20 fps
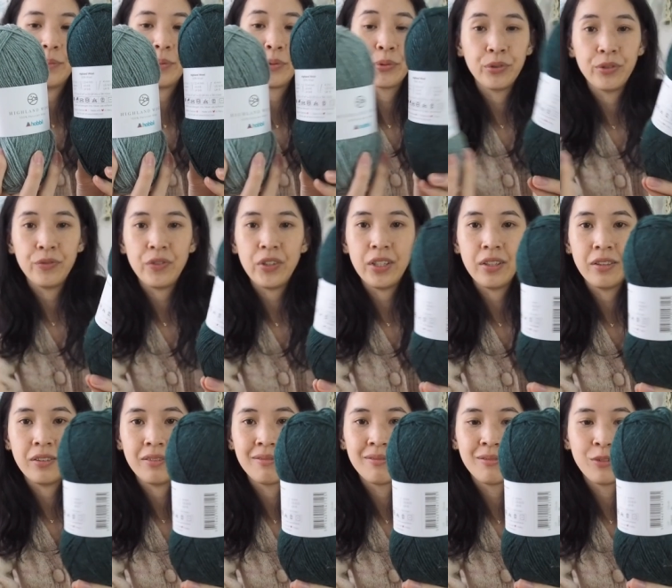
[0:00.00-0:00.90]

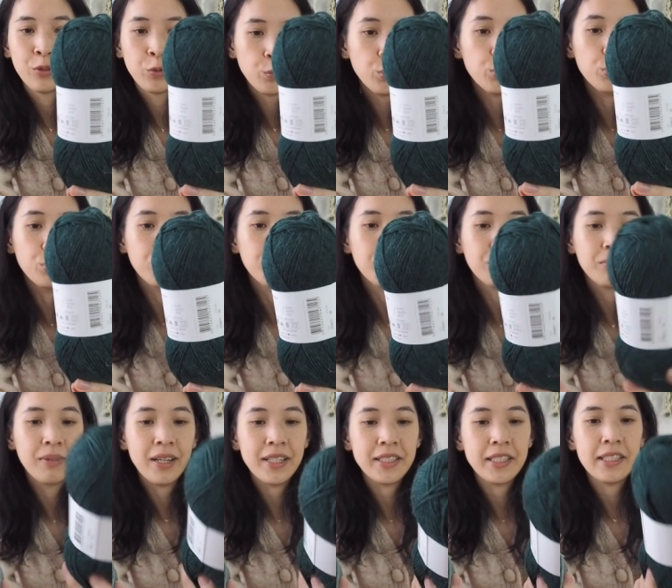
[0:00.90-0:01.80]
Peruvian wool,
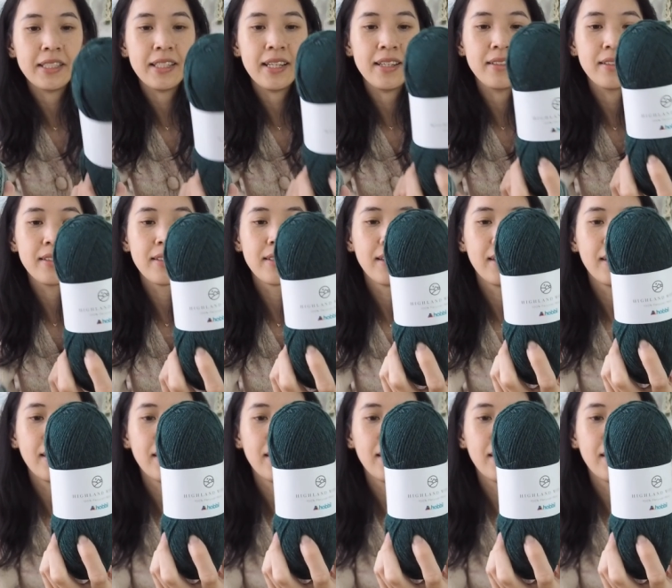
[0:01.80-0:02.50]
as it says.